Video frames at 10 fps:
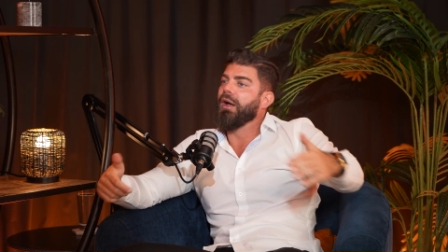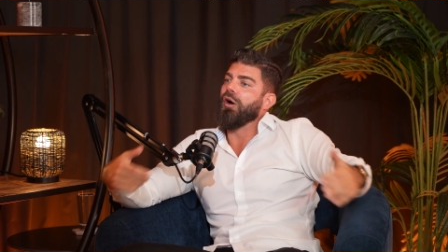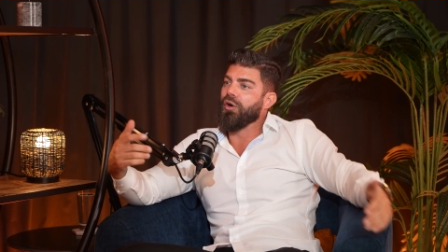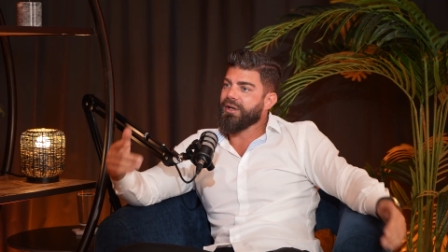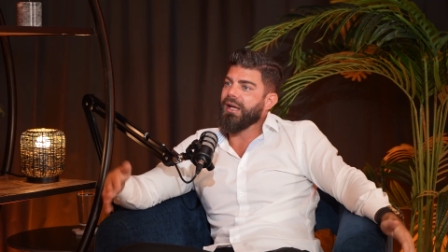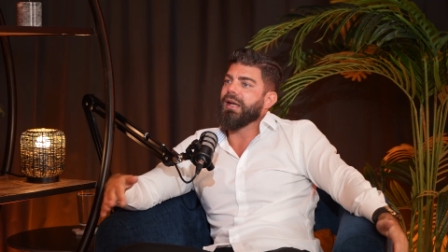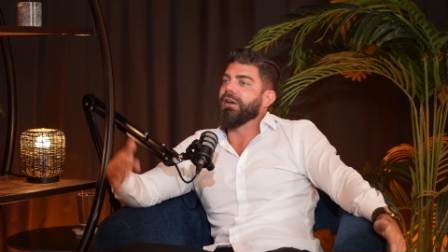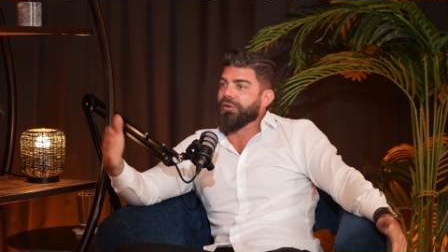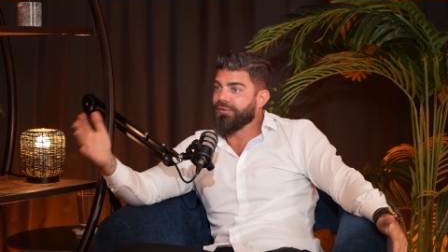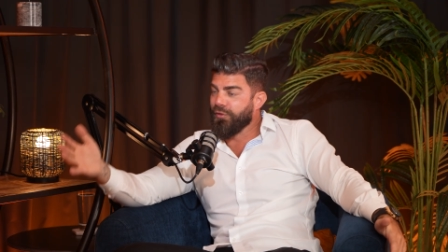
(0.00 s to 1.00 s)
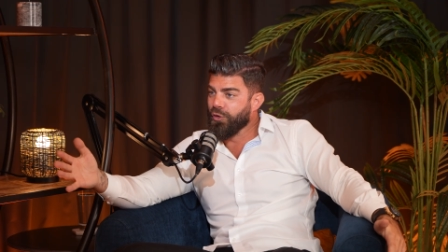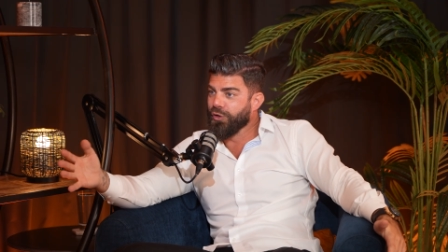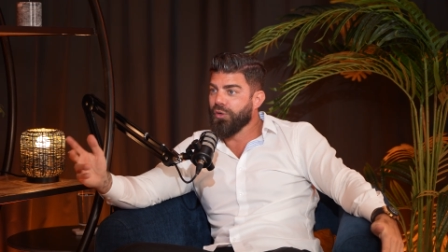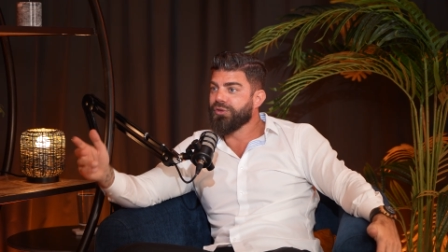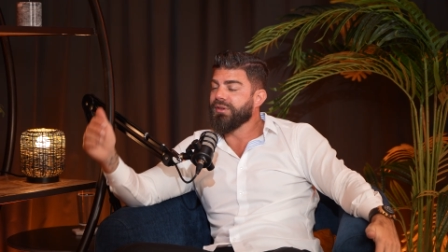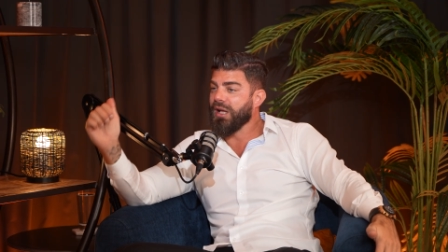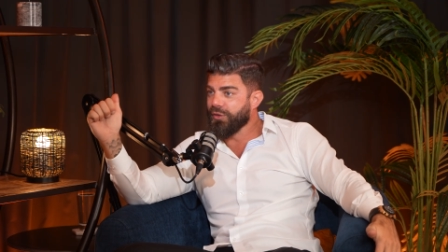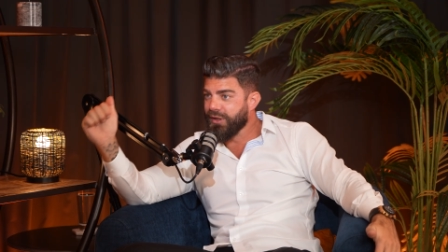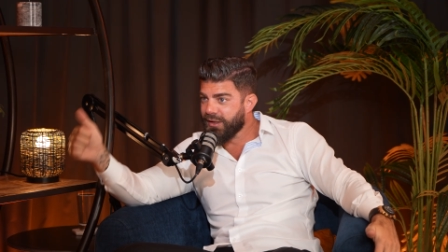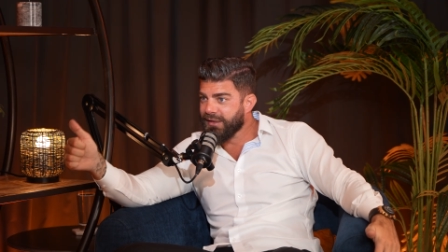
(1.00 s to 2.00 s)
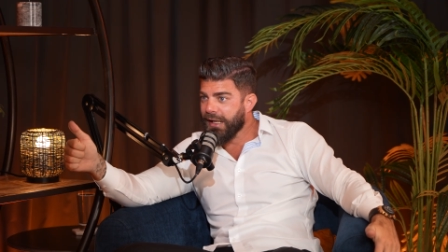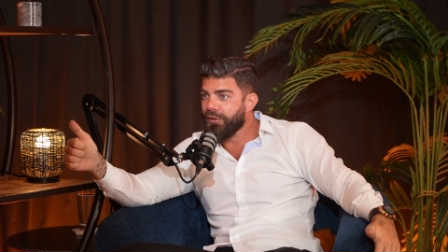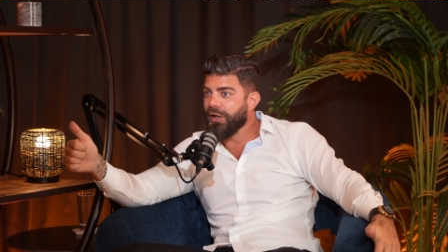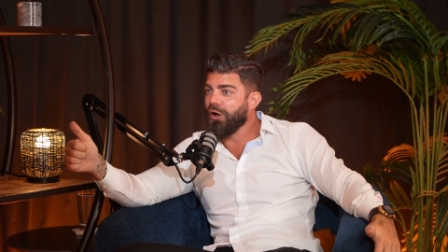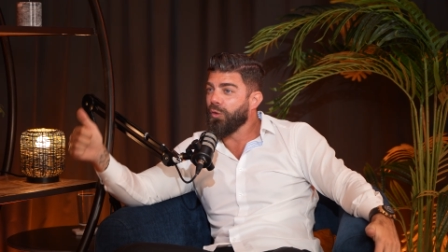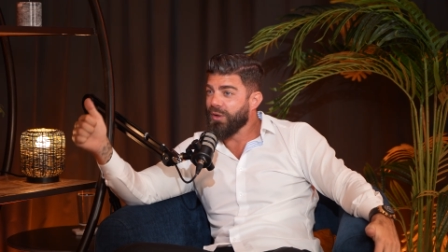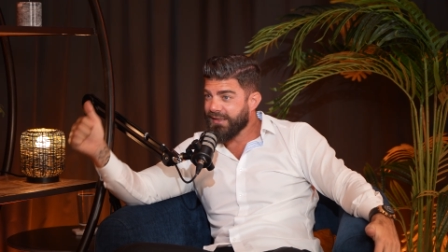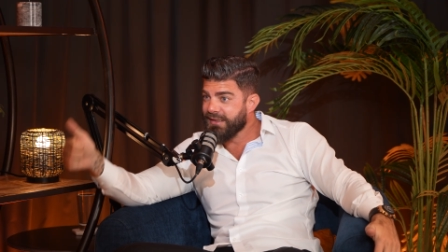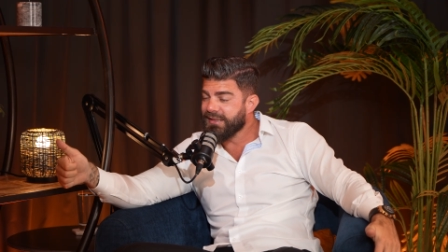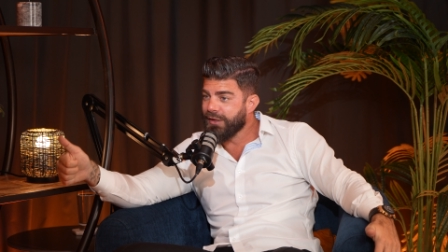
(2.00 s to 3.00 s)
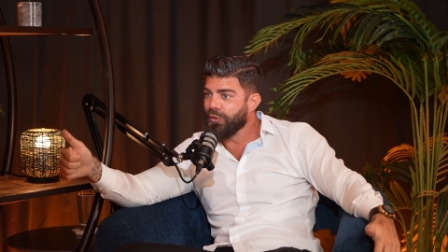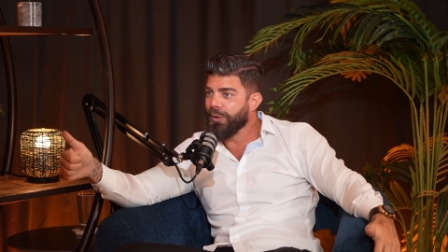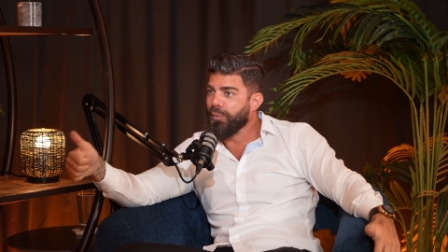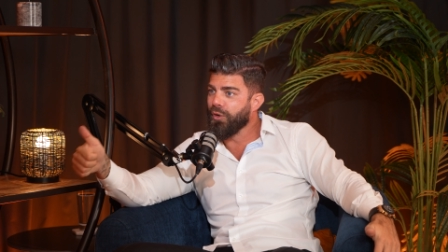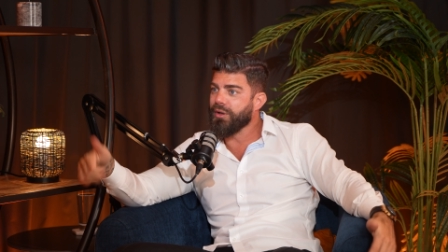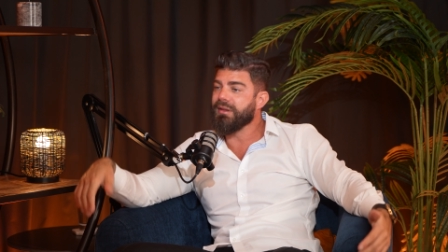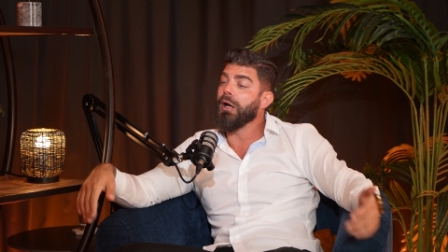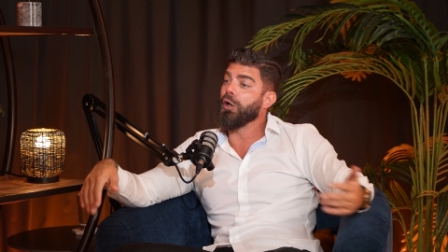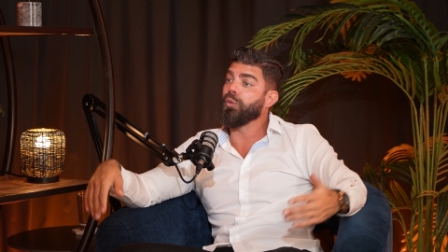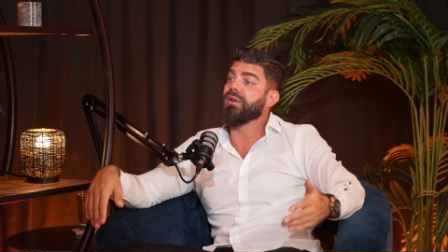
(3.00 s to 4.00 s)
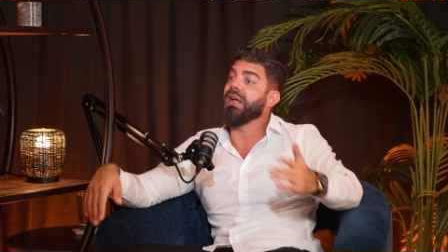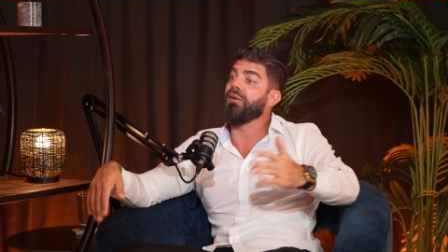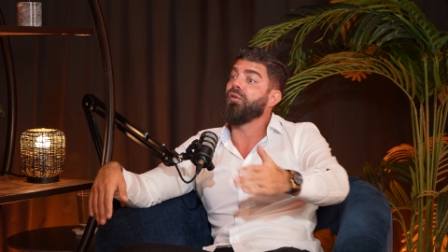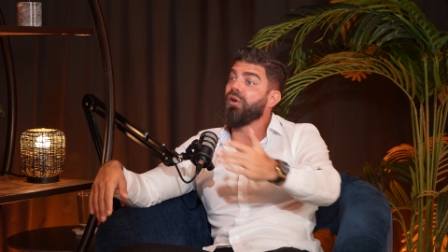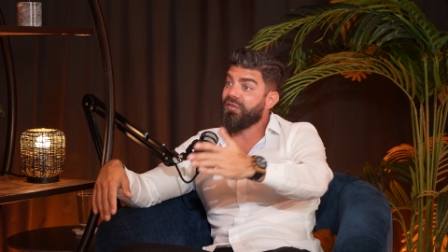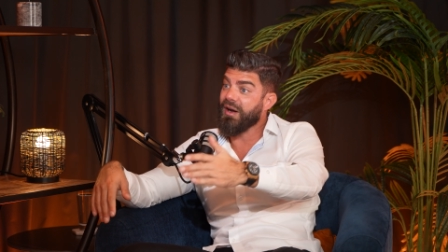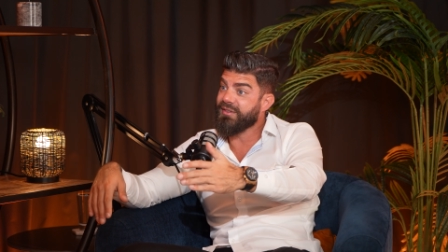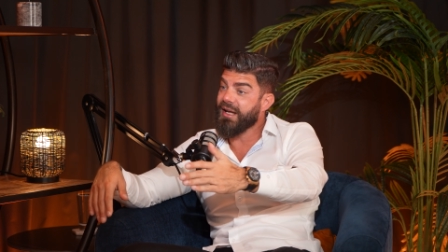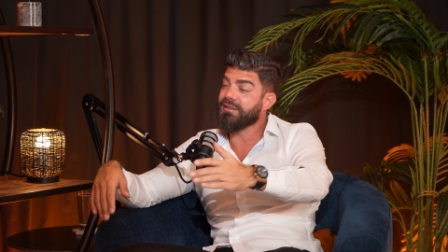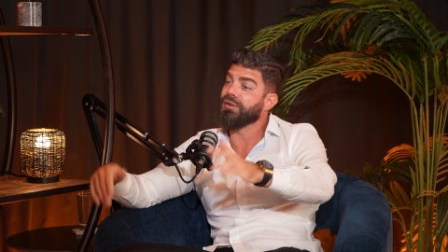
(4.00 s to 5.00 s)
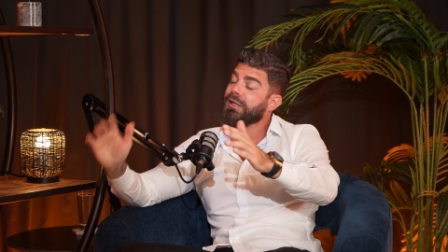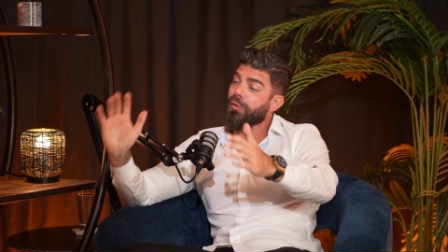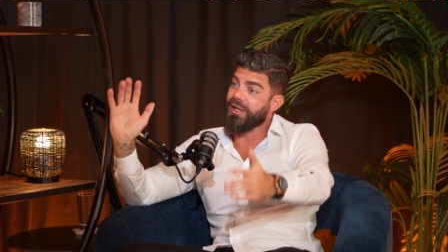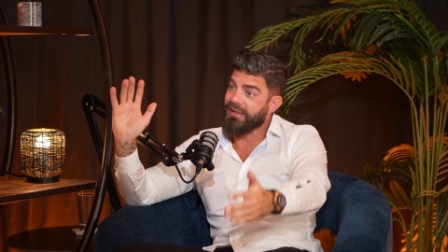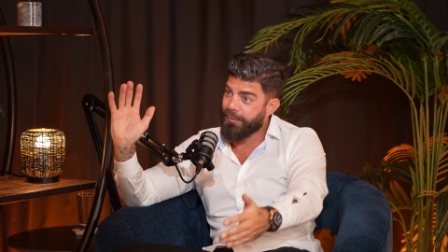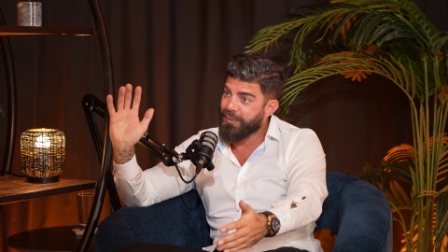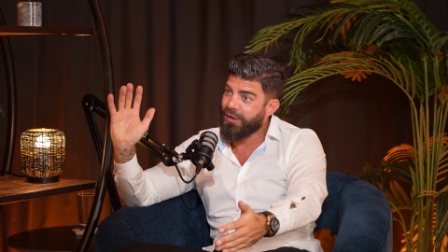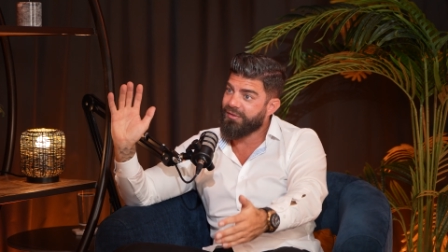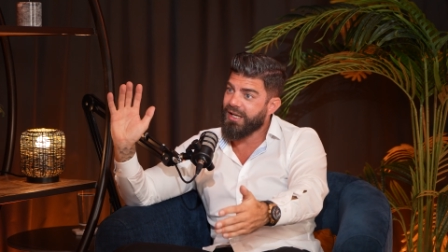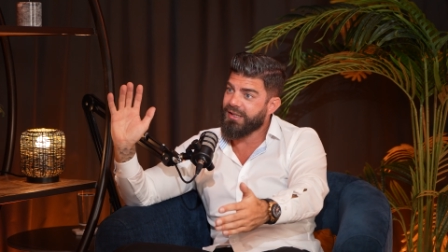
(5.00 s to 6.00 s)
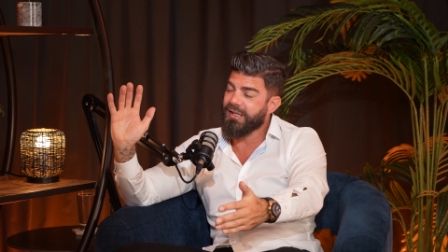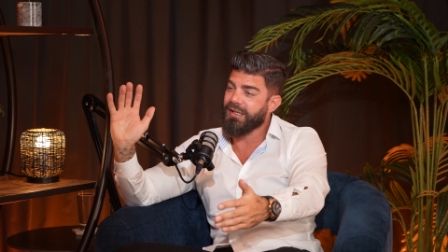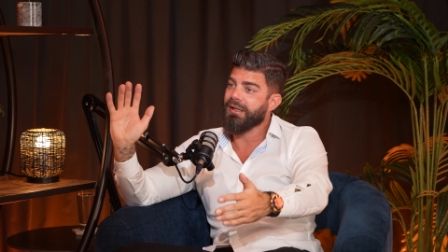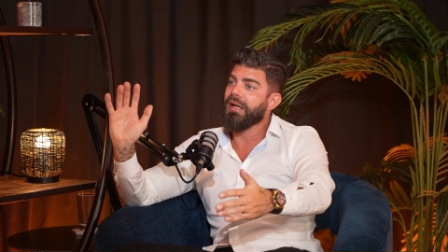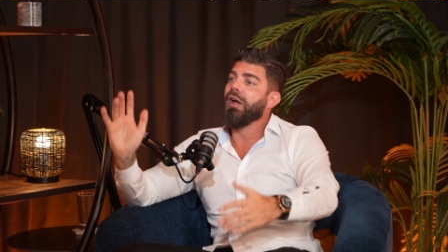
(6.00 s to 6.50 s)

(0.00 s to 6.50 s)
Okay, here is photos. Now the car went inside to the port. Now it will take 4 or 5 days until we get the bill of lading.